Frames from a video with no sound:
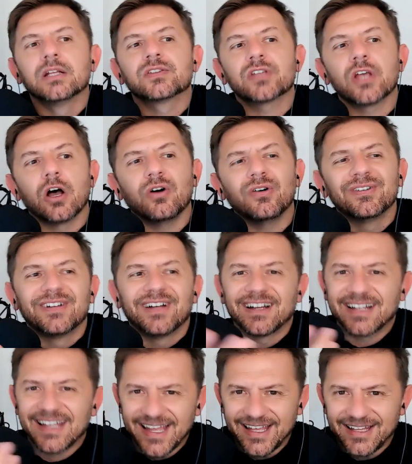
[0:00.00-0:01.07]
So
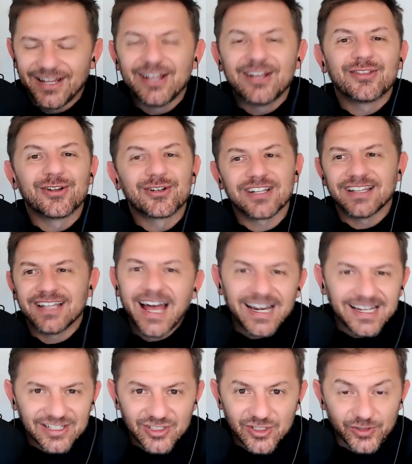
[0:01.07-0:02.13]
again, there's a lot
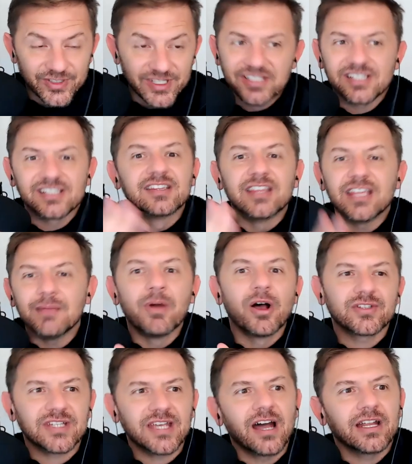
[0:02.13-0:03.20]
of these tools. This is the
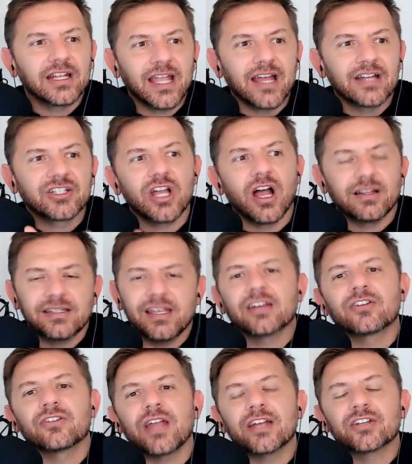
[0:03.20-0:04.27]
most cutting edge content
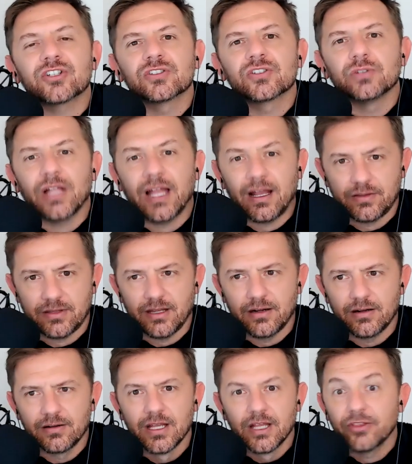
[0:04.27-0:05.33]
creation tool out
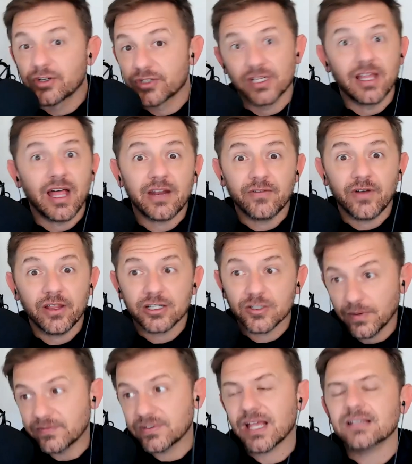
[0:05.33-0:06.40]
there. There's a lot of others.
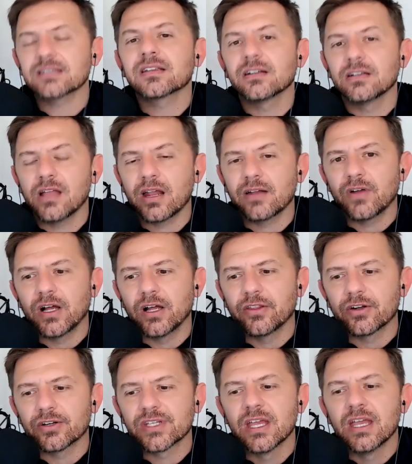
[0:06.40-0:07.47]
We've tested a lot of
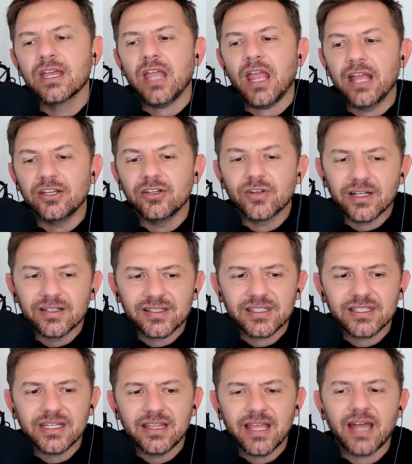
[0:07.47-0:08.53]
others, and you can
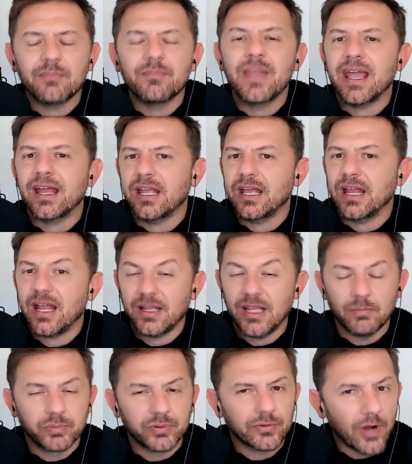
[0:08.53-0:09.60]
see that, man,
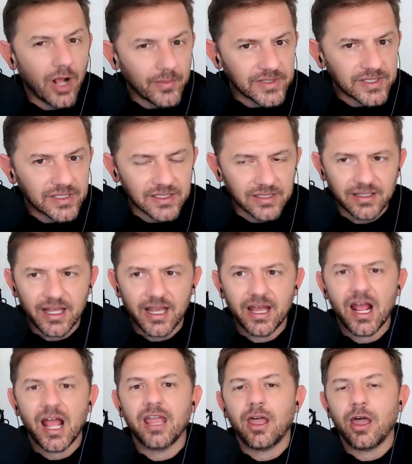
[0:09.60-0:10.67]
it promises a lot.
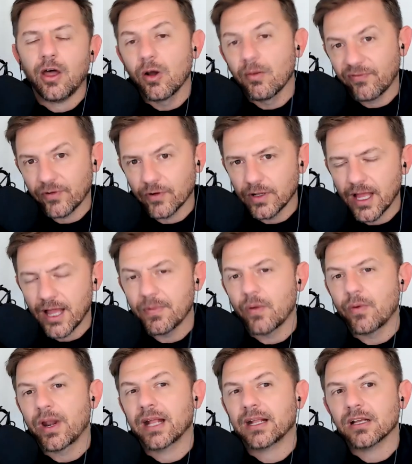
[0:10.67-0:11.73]
I hope for a lot, but
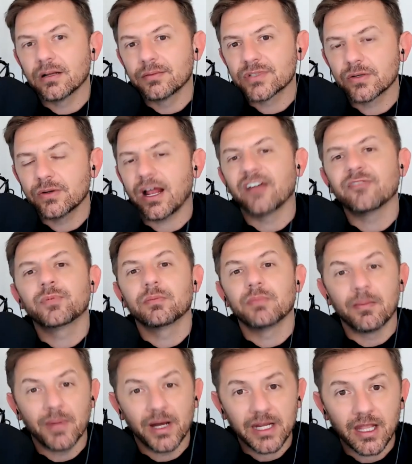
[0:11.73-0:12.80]
when I come to it, I've put
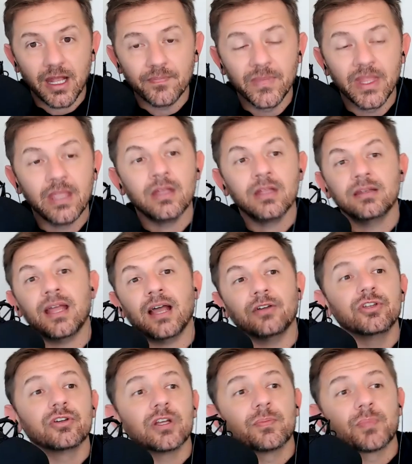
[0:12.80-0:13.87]
my money up. Now,
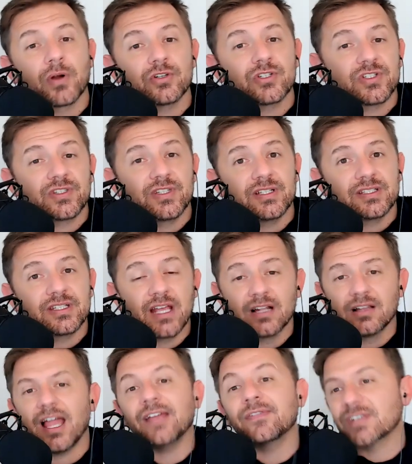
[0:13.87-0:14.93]
you could purchase this. You get a
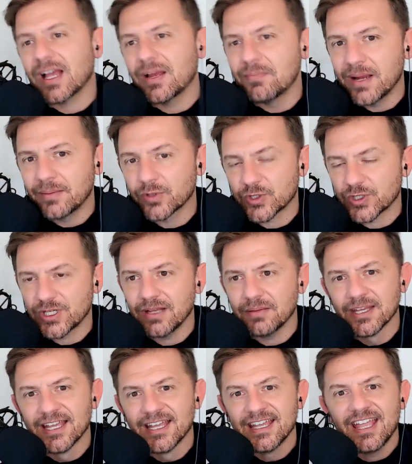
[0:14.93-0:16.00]
lifetime
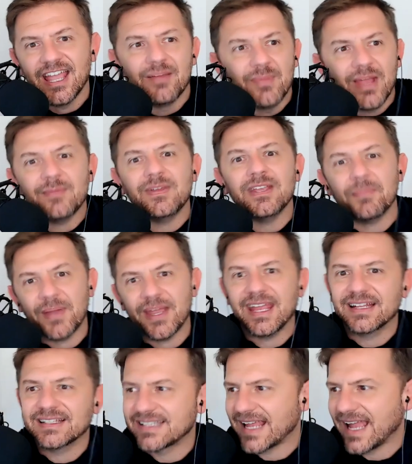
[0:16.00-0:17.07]
membership, and maybe it
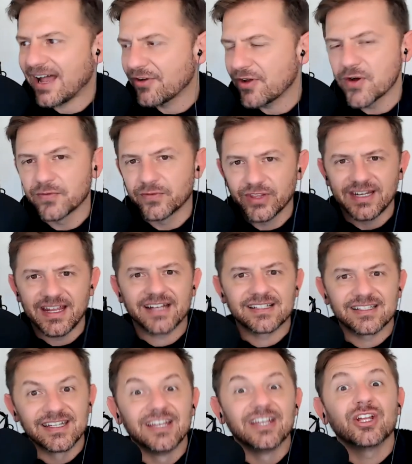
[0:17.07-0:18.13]
pans out over the
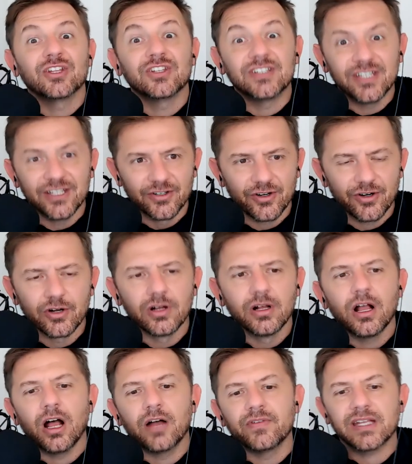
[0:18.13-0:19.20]
next year
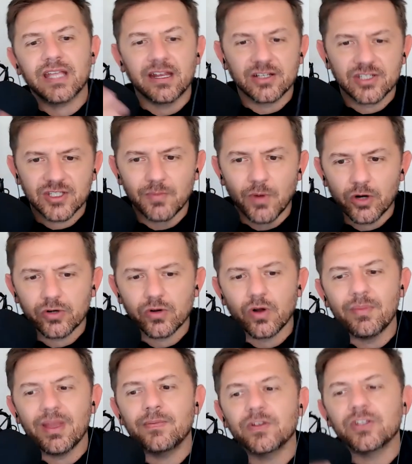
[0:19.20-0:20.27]
of it getting smarter, or
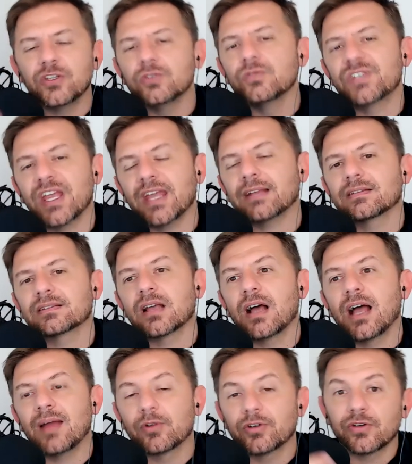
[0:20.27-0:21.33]
maybe you take the
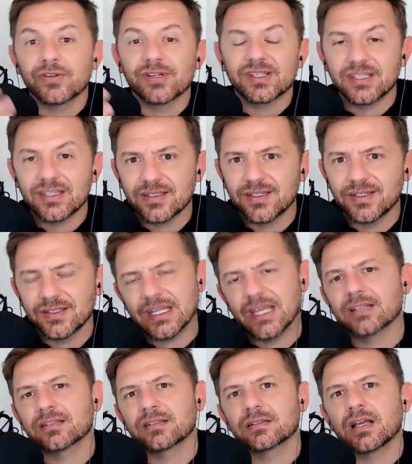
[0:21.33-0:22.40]
time or your assistant
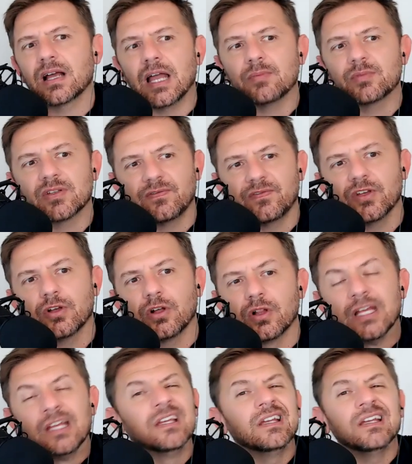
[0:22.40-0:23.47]
takes the time to fill,
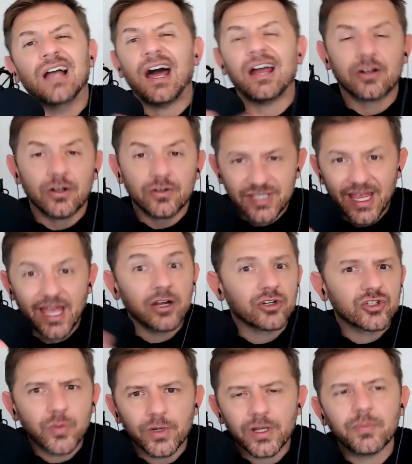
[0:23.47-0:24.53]
I don't know, 10 or
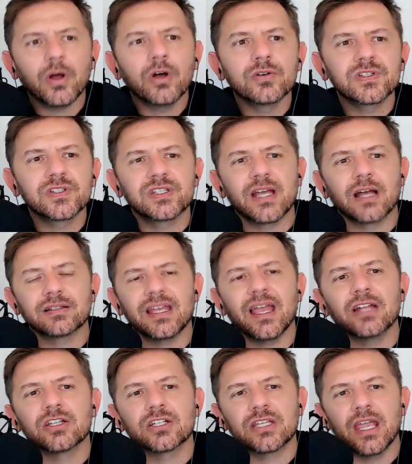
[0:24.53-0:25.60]
20 posts out to
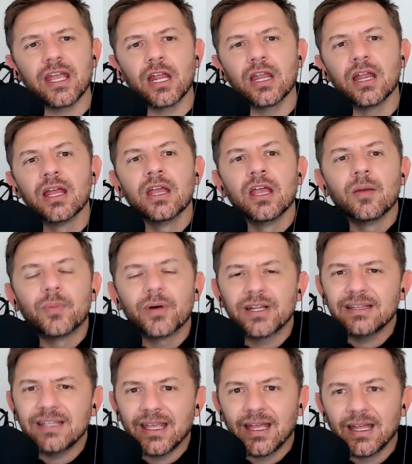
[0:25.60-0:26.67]
educate it. But
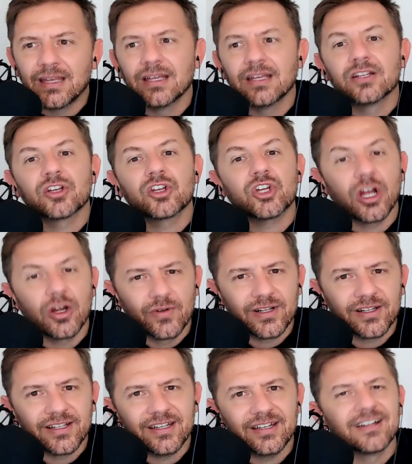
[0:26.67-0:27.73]
in the end,
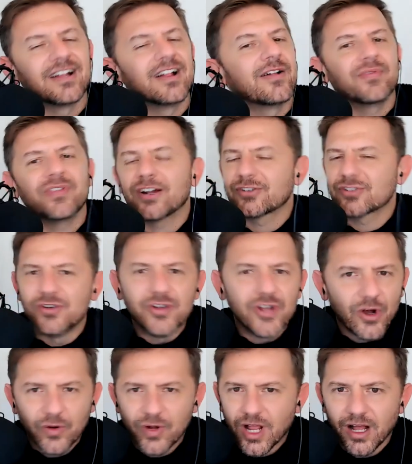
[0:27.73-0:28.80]
currently, there's
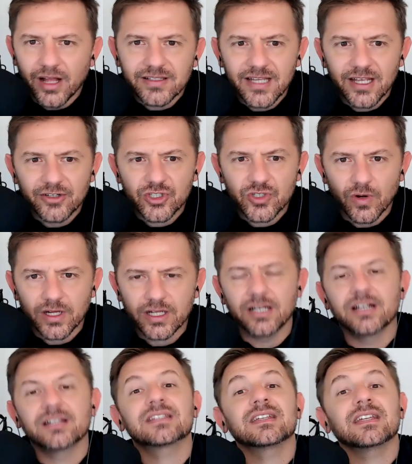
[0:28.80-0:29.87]
no content
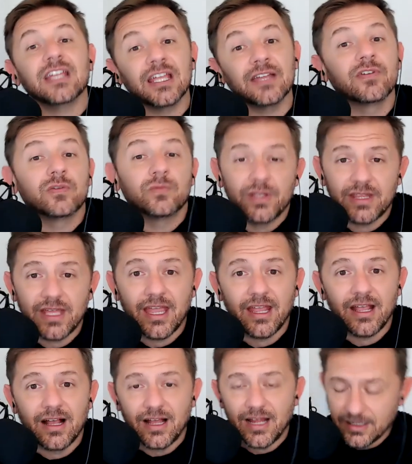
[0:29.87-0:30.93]
shortcuts, even with
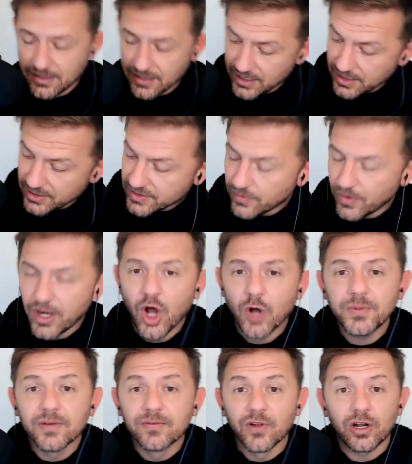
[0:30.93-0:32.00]
AI. So I
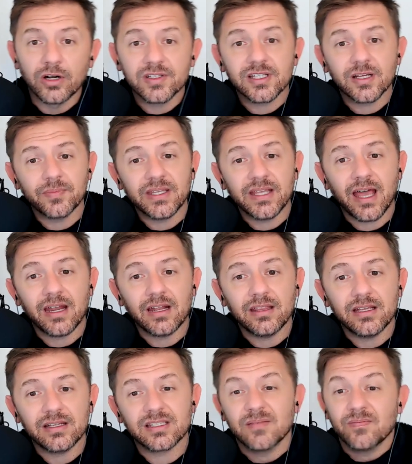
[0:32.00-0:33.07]
hope you've learned something out of
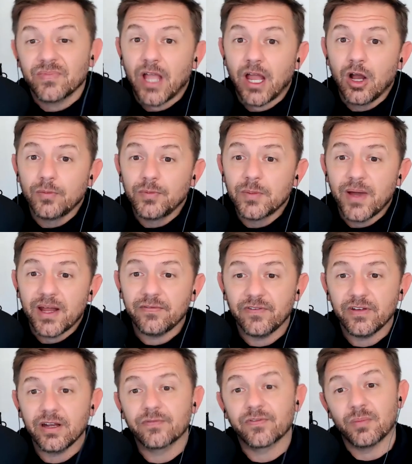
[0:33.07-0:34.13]
this. I hope you
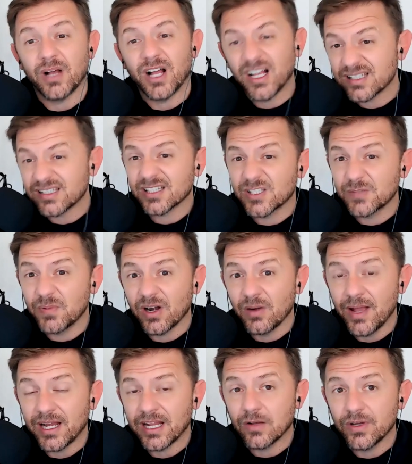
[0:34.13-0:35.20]
benefited from us
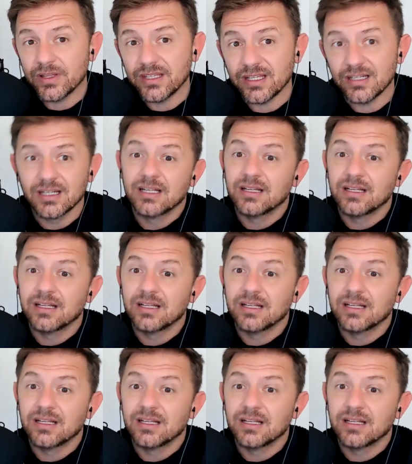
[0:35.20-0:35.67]
experimenting with it.